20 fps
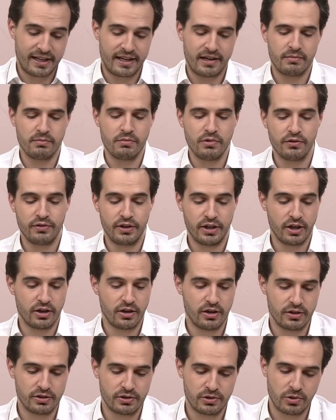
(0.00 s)
Now, moving
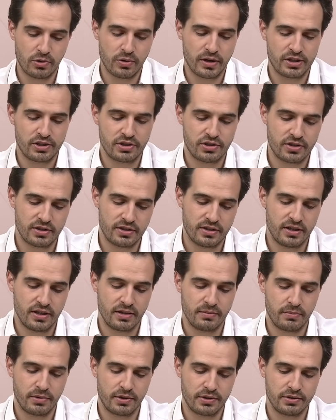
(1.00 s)
on to question
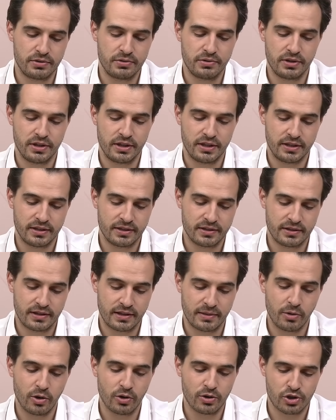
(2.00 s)
number 3,
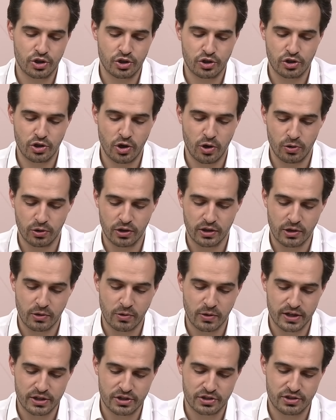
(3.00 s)
and I'm going to show the
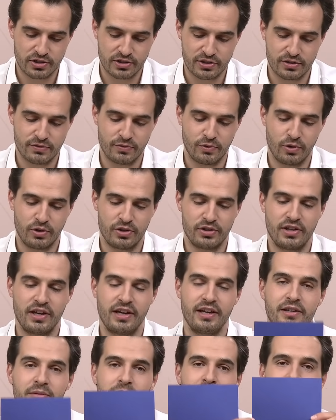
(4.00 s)
questions for a
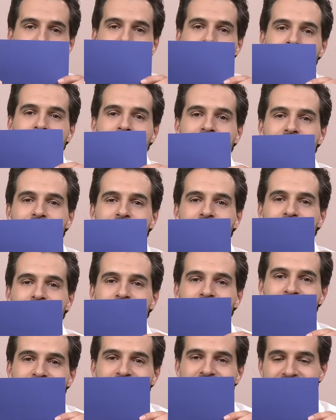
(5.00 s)
tiny bit so that you're not